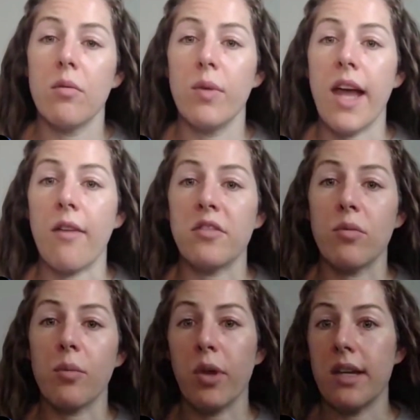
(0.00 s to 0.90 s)
we have to
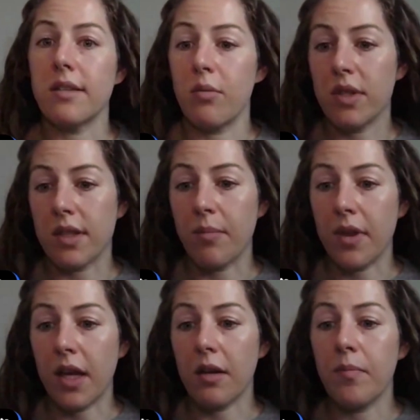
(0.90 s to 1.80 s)
replace it with
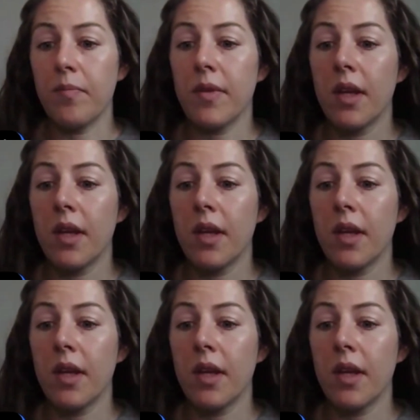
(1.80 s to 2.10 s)
something.